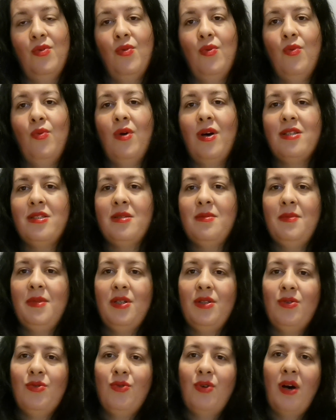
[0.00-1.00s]
what's
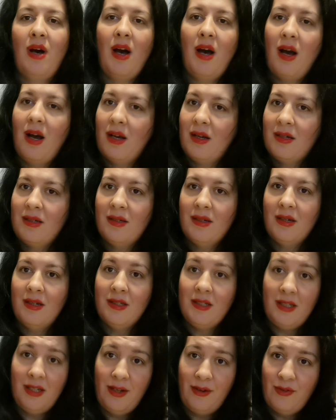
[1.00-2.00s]
meant to hug a
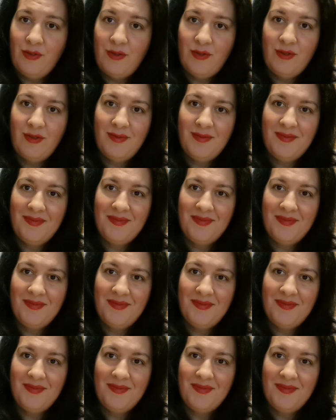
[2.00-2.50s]
thief,